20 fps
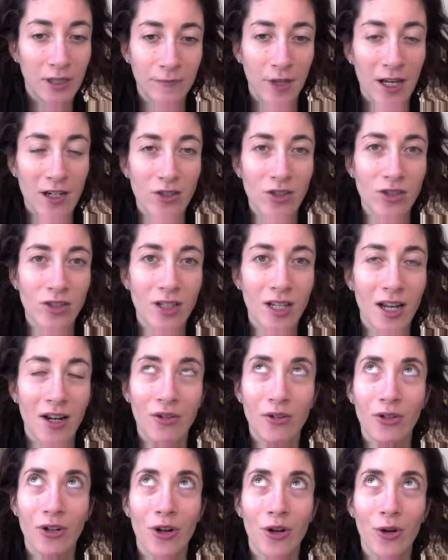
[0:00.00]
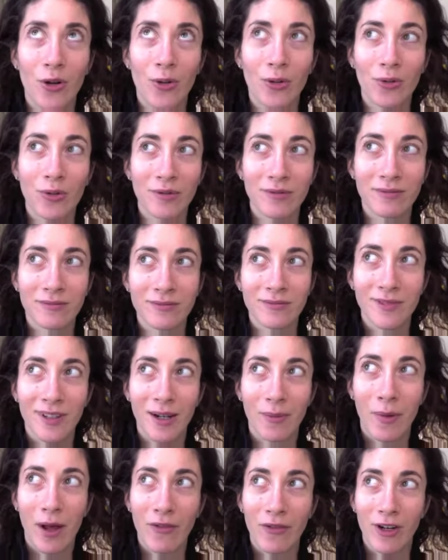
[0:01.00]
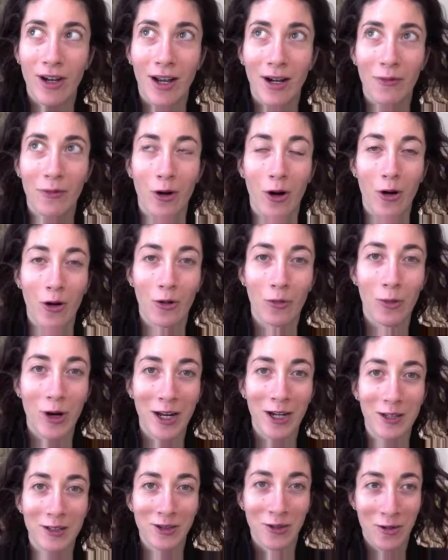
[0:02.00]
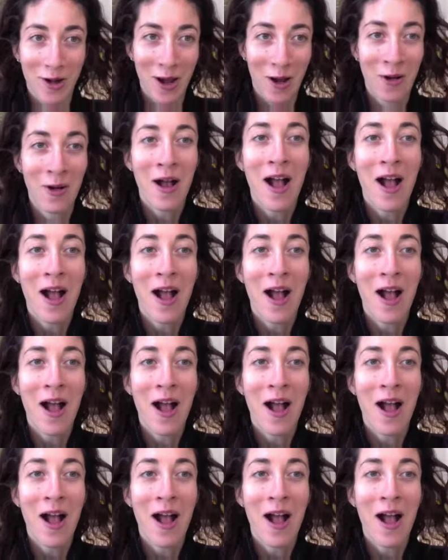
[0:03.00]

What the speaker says: Actually, I don't know. I'm having kind of a hard week, so now